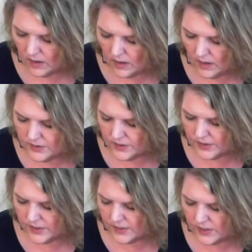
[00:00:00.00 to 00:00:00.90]
It's
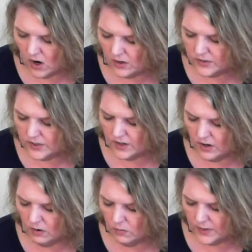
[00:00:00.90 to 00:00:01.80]
just, it's hard to
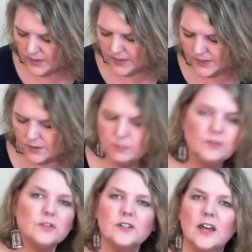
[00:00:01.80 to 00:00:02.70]
know when this Emperor
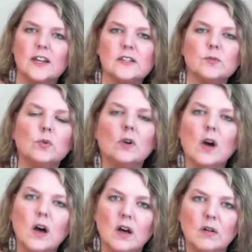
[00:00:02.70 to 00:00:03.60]
status will
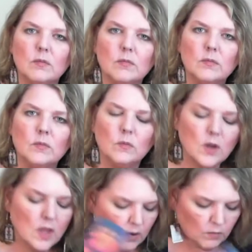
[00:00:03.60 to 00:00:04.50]
come,
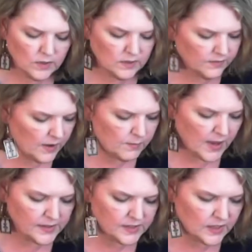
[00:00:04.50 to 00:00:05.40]
when divine
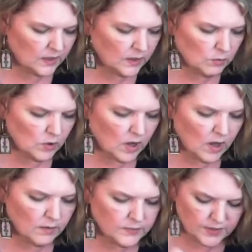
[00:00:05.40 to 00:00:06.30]
masculine will
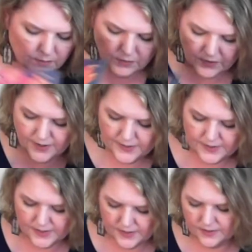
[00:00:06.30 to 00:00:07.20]
come to the
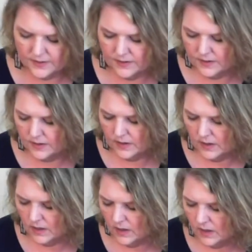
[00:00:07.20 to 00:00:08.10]
place
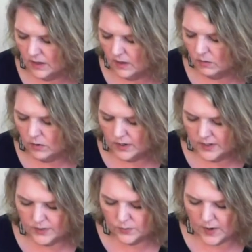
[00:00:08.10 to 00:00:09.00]
where
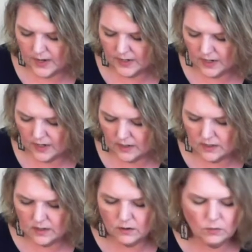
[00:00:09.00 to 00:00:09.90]
he's ready. You
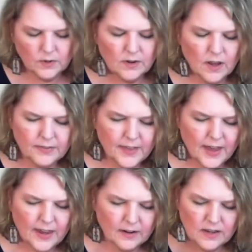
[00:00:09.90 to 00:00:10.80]
know, we've got
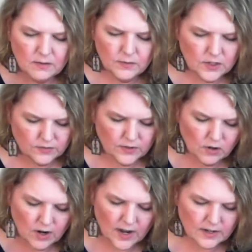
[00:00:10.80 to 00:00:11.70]
that image of the
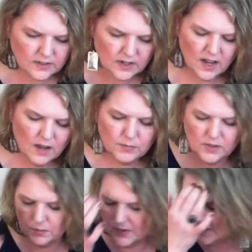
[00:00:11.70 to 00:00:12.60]
cracked cup at the
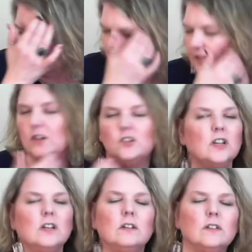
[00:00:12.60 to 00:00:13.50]
beginning that I
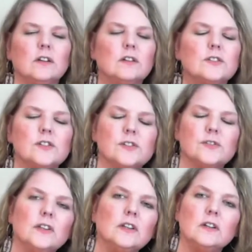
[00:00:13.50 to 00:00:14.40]
channeled. There's this
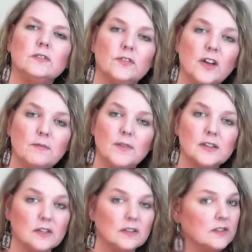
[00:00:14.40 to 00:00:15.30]
feeling of divine
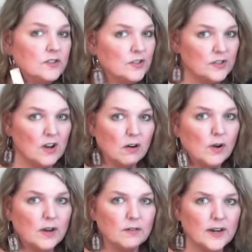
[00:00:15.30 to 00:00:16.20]
masculine's just not
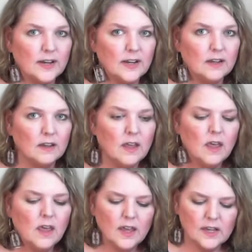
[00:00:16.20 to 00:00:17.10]
quite ready.
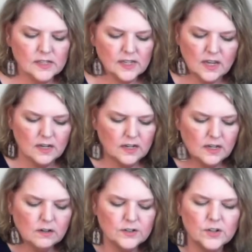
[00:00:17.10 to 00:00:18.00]
His hand
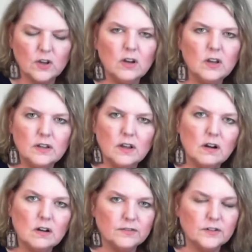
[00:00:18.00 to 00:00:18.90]
here is on the
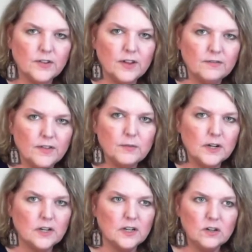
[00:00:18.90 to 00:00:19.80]
heart for divine
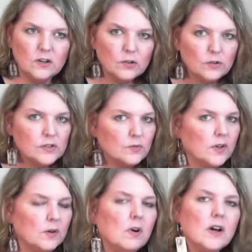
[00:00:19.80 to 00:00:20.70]
feminine. He knows what he
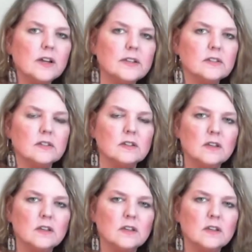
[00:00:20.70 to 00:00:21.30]
wants.